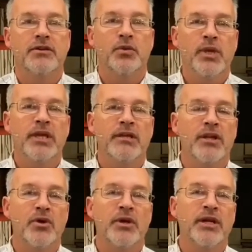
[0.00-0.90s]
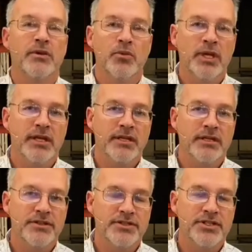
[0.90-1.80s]
can know Him. We
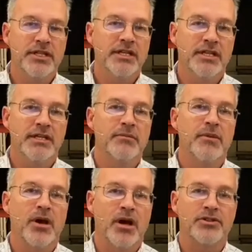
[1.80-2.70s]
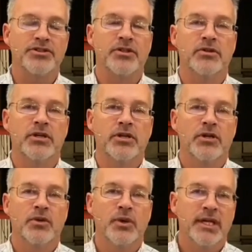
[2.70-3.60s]
can see Him also.
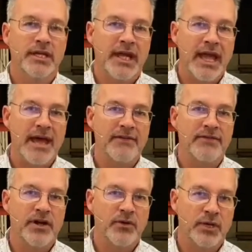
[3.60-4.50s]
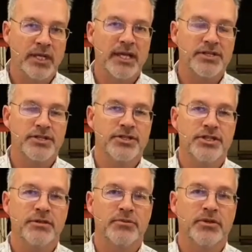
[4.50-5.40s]
We can have a
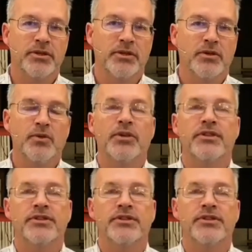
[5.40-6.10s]
relationship with this